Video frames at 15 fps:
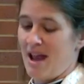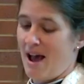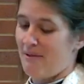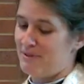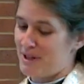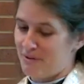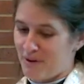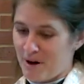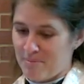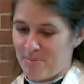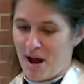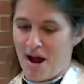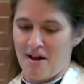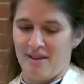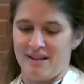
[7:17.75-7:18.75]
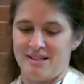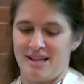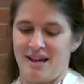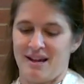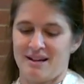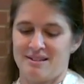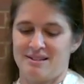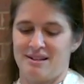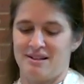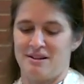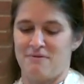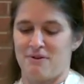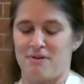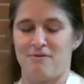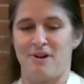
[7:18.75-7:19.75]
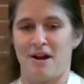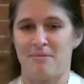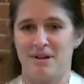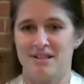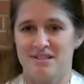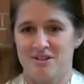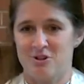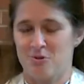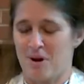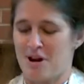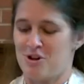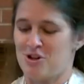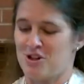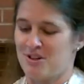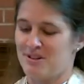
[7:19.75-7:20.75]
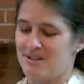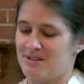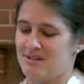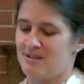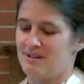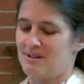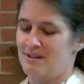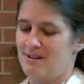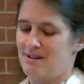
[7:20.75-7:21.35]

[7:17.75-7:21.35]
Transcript: have different politics and different family situations,